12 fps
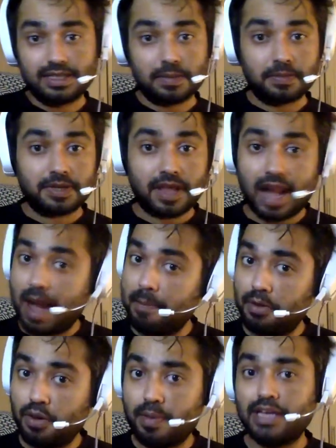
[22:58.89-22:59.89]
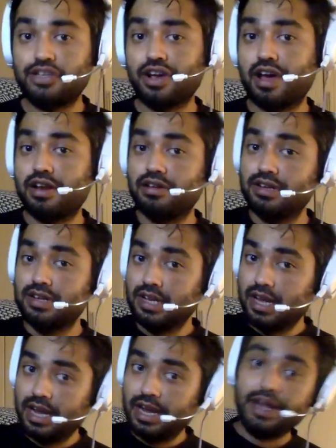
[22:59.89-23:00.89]
subscribe to my channel,
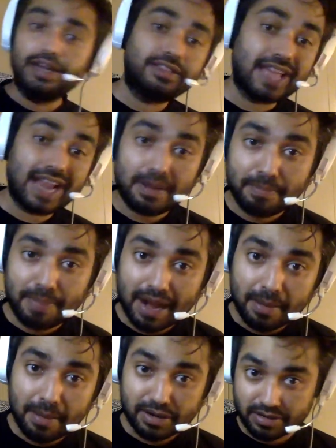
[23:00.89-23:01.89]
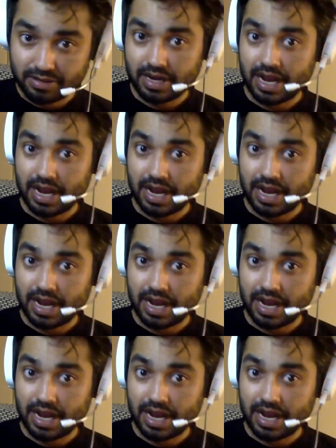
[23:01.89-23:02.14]
hit that bell button,